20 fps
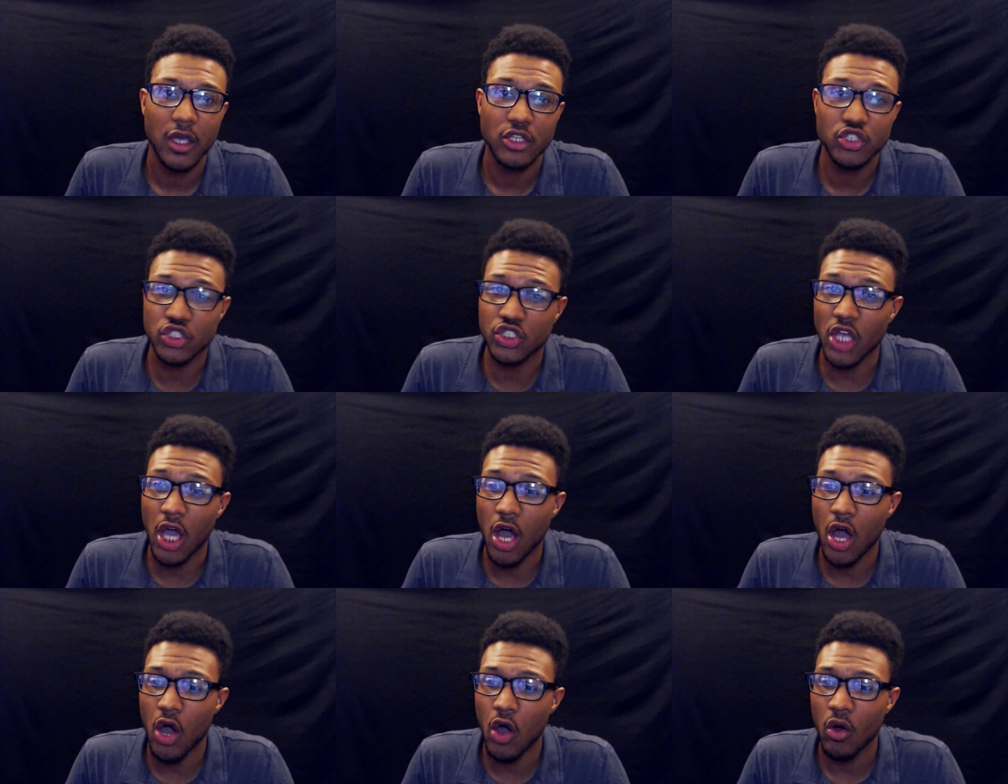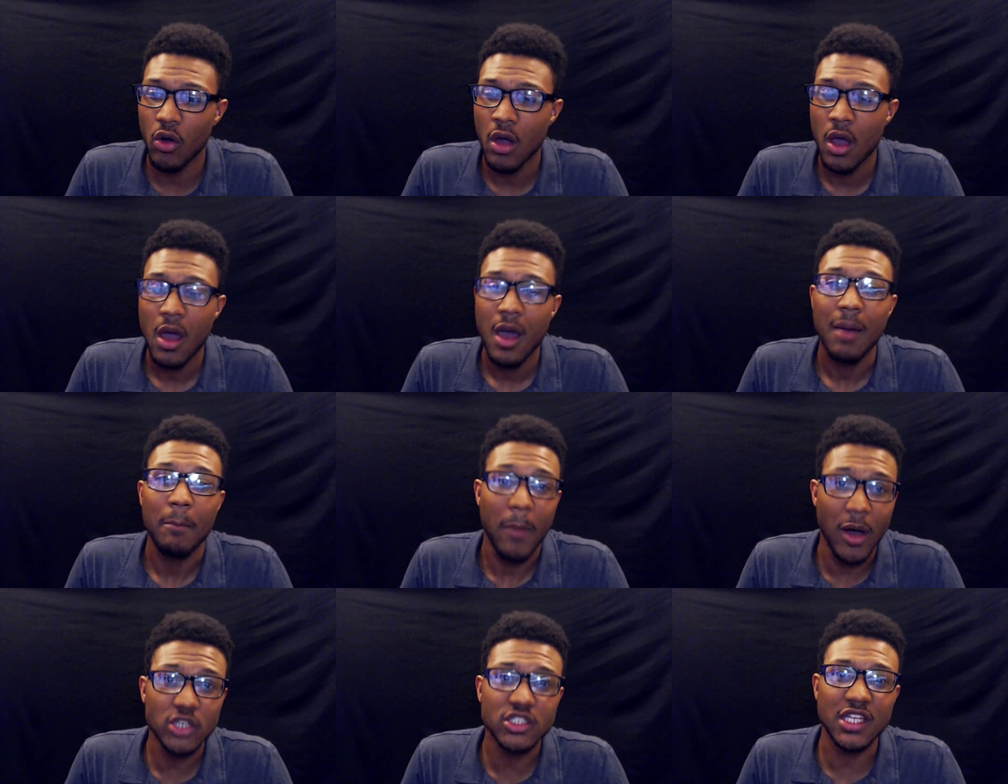So
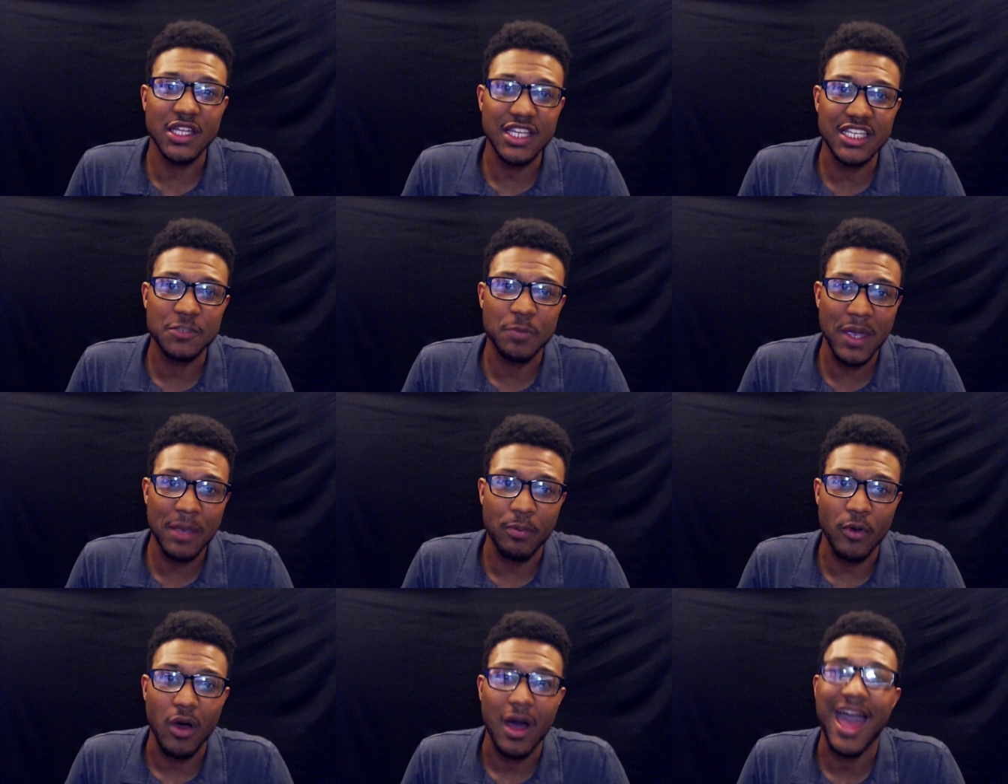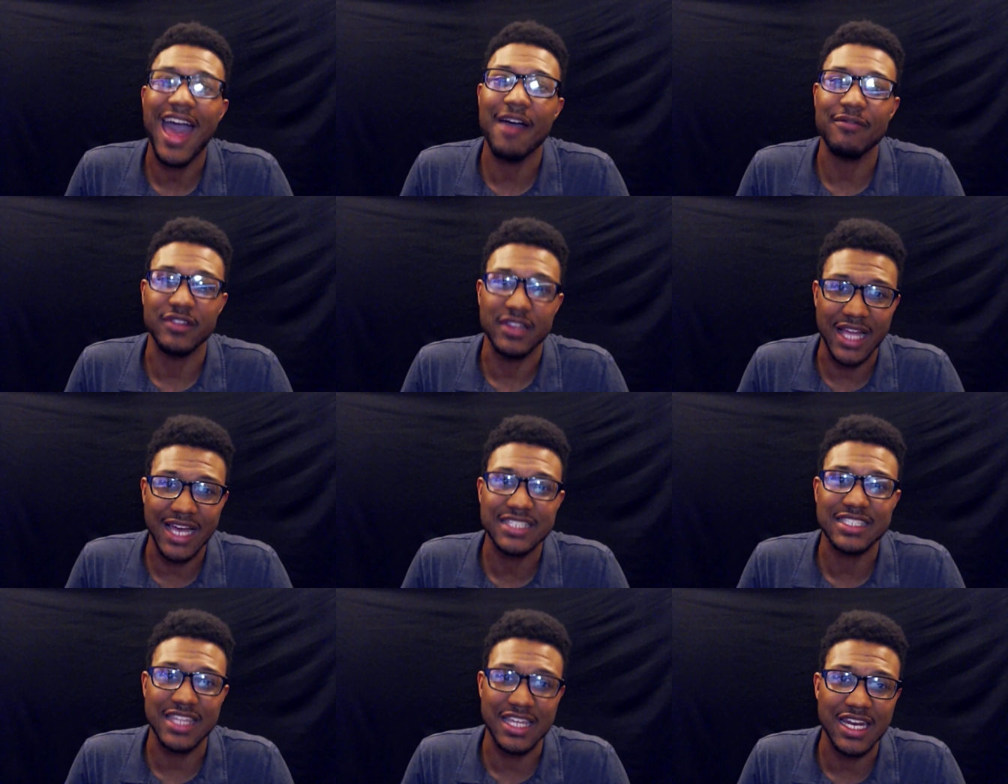most of these people have
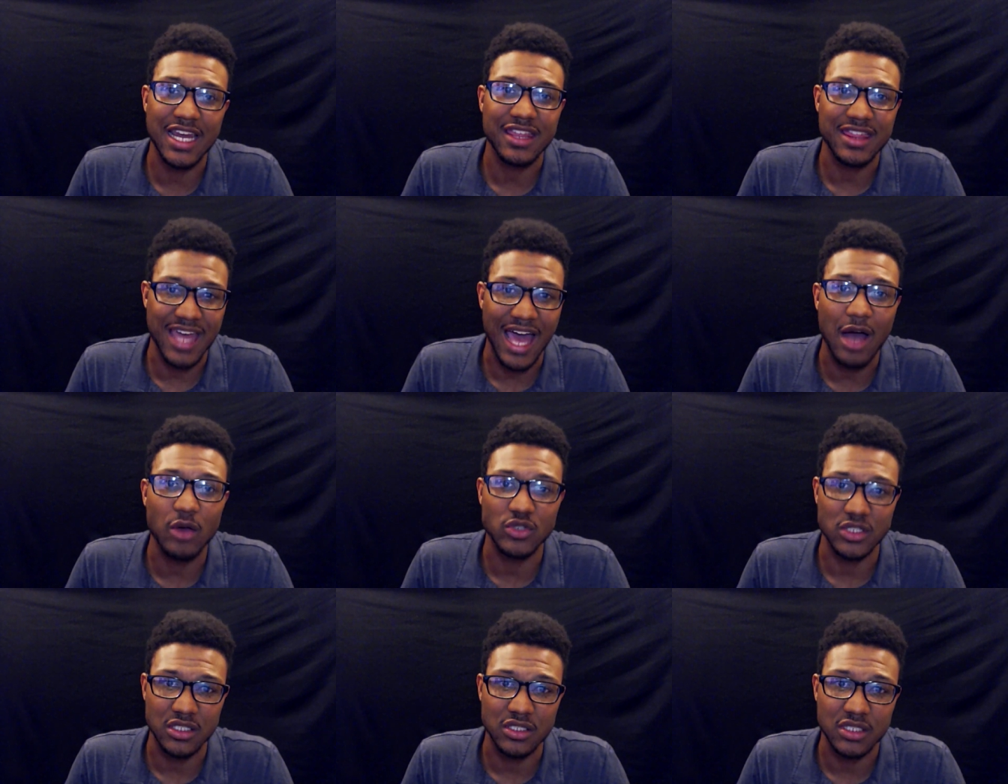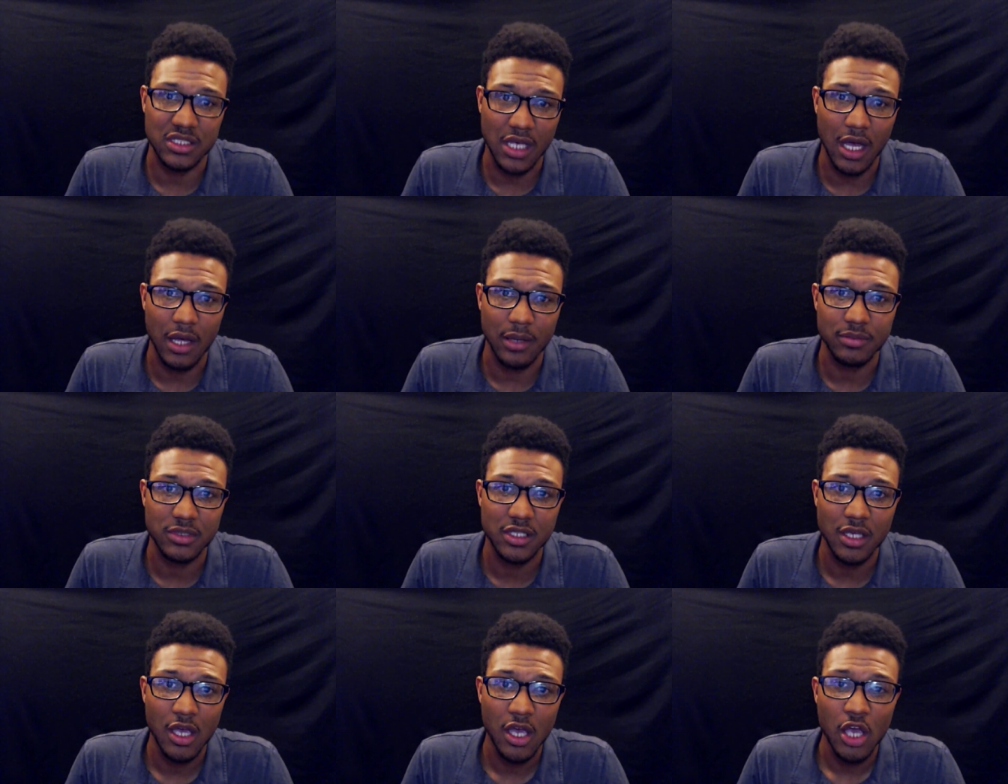less than 1,000
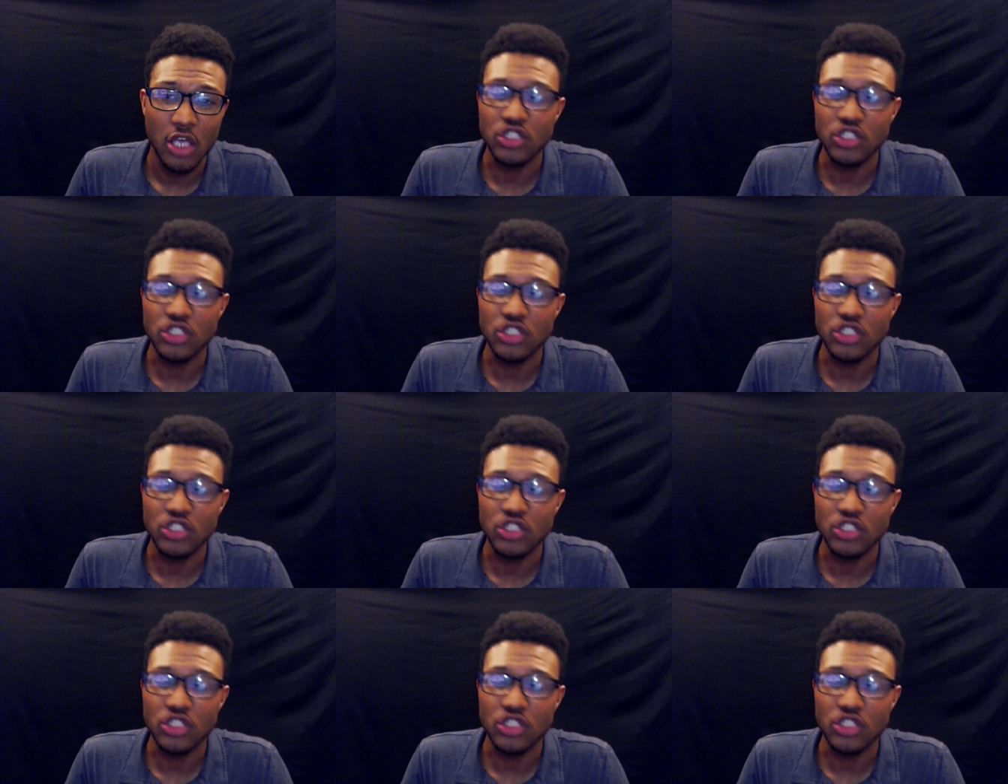subs.